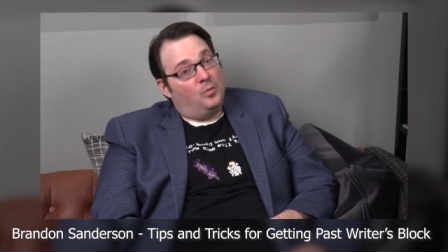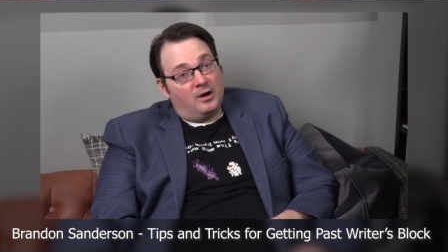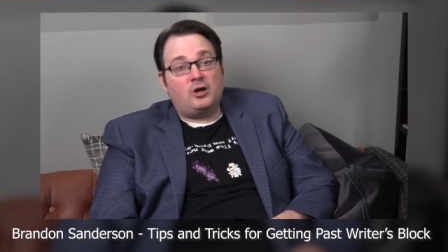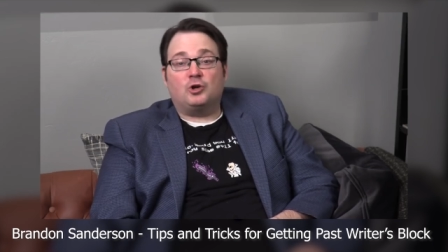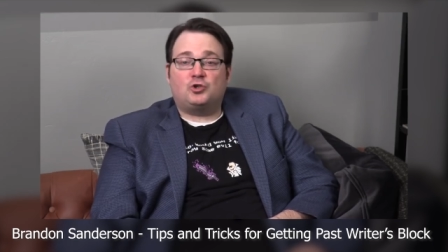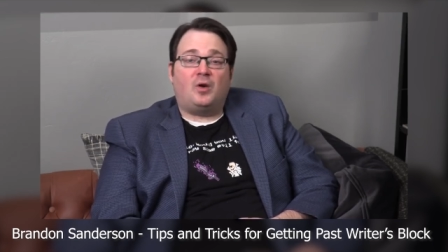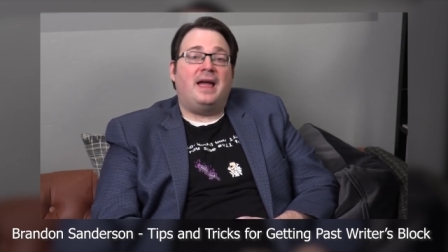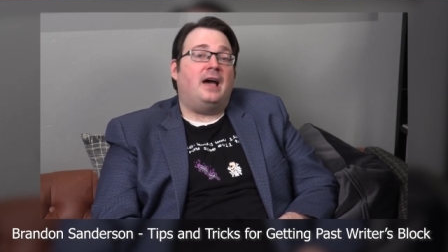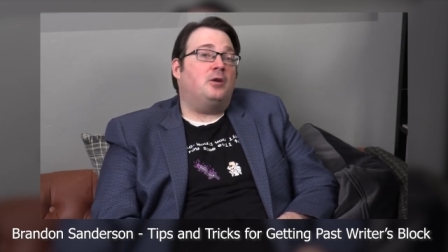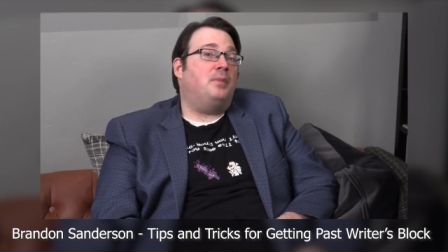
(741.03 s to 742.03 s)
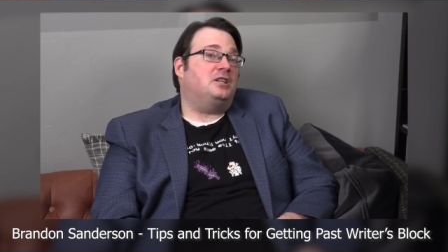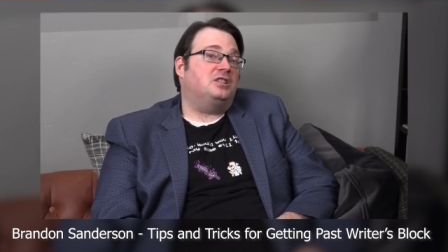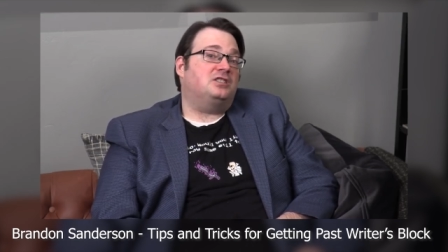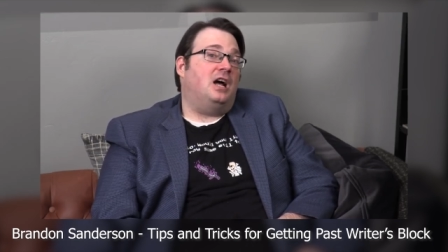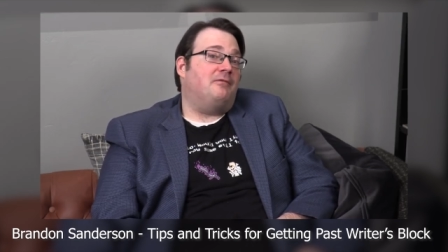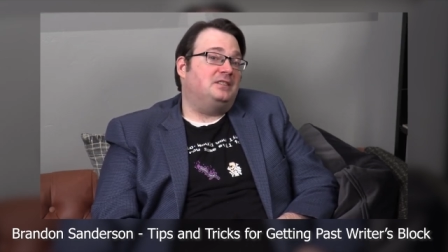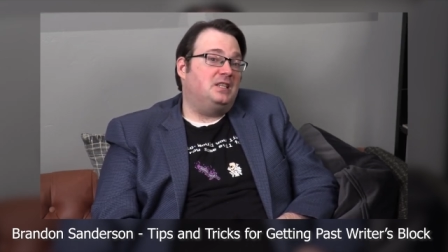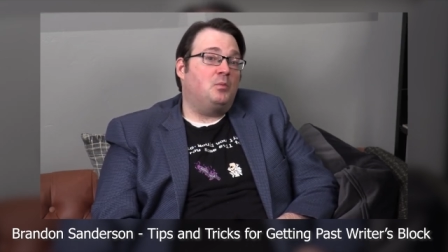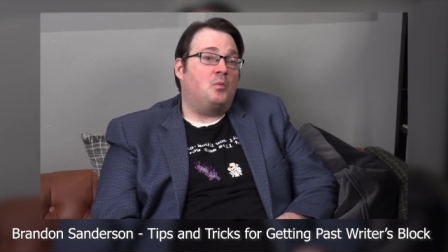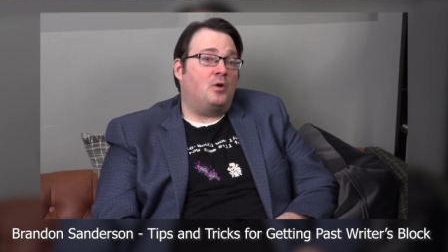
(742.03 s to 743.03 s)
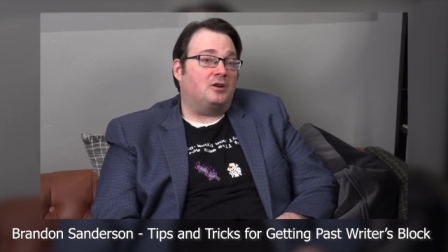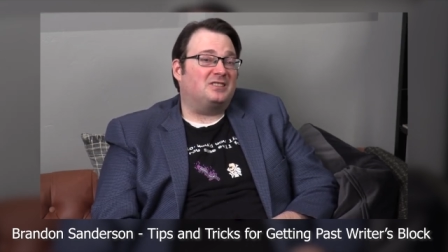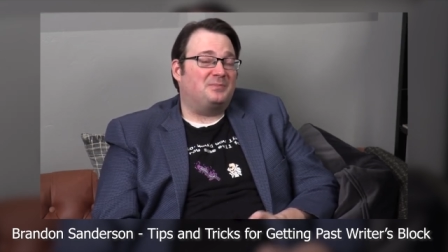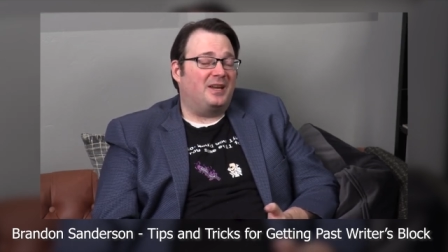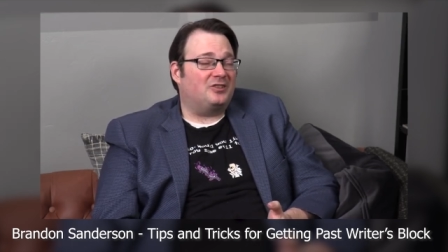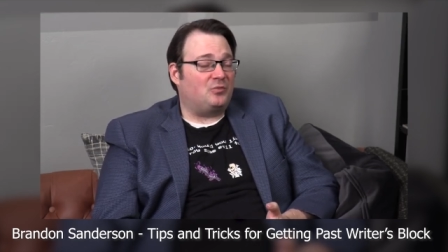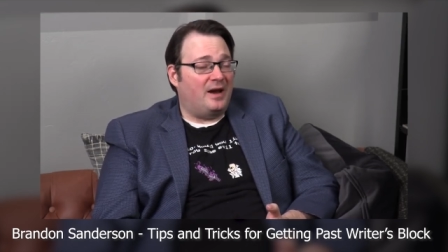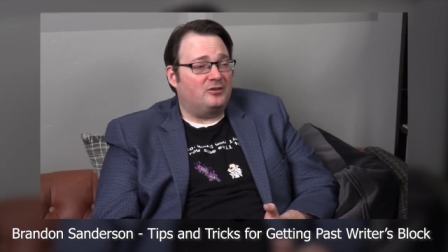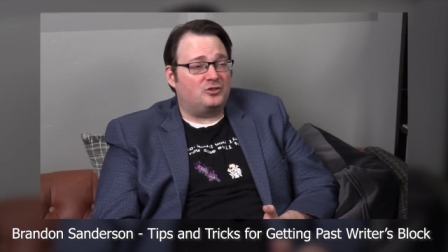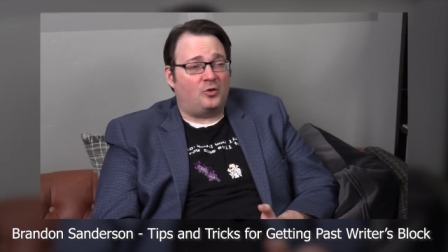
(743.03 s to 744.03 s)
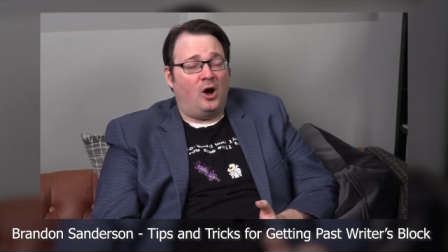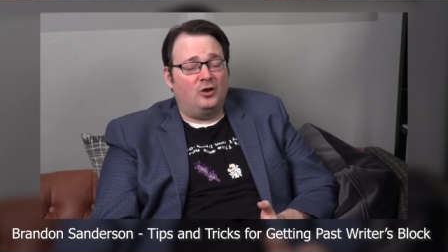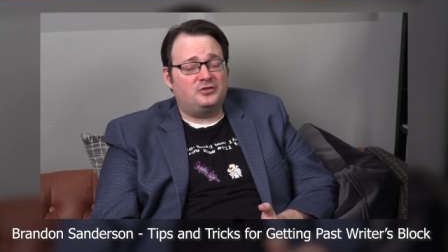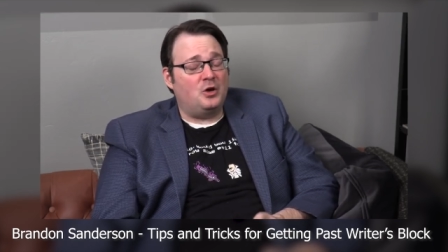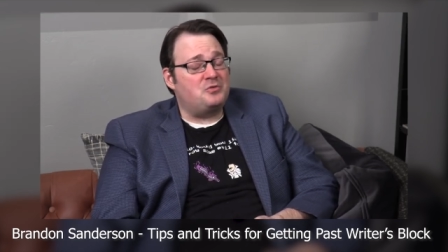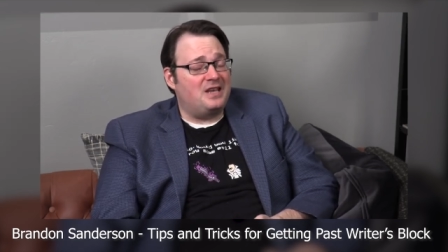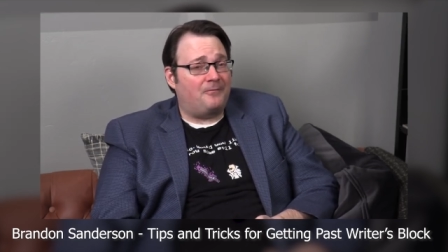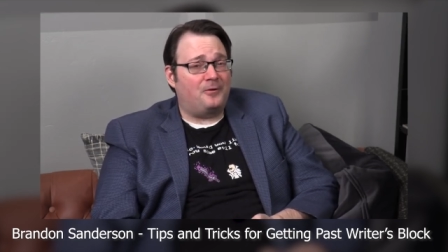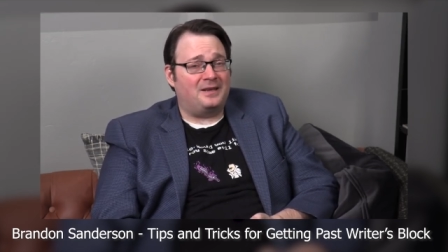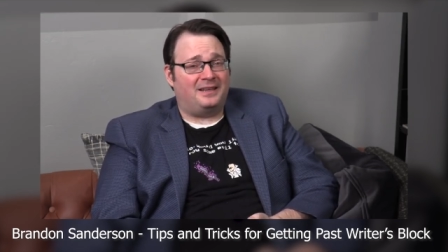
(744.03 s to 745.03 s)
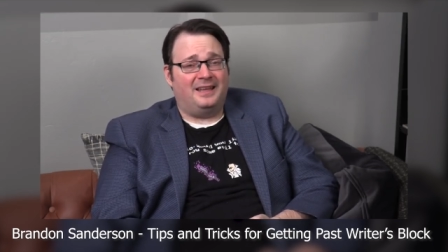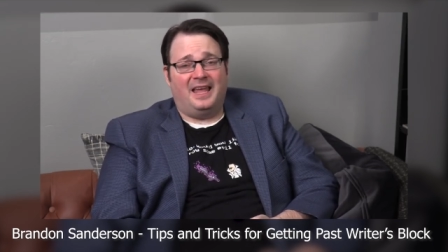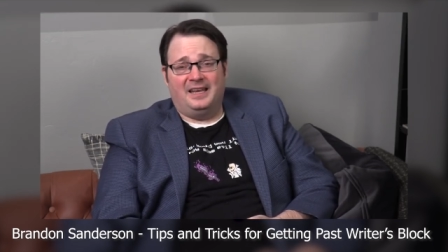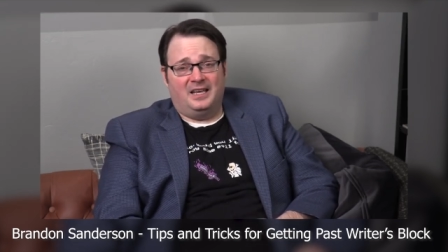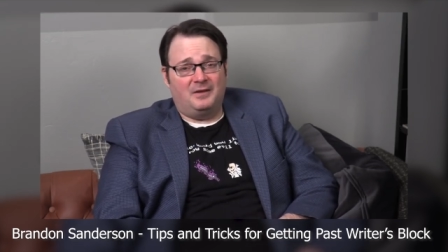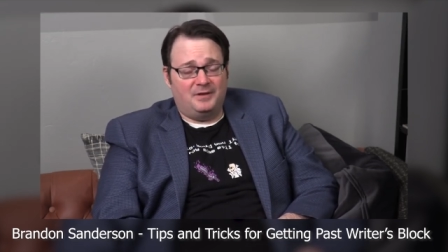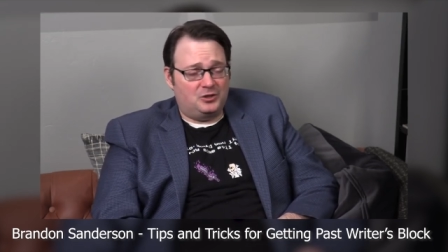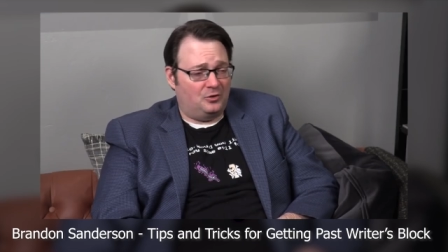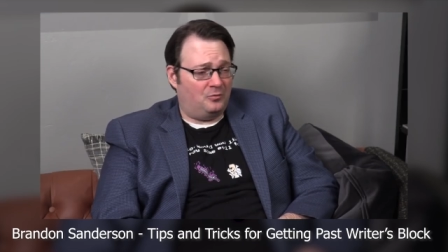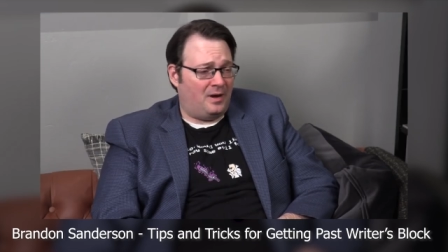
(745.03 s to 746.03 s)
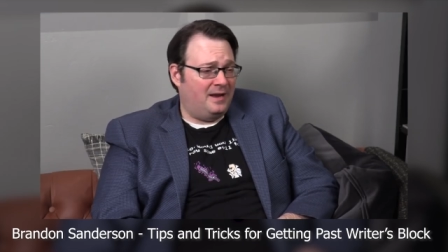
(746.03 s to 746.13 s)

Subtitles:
well, go try out a bunch of stuff and see what works, because writers are all so different and individual,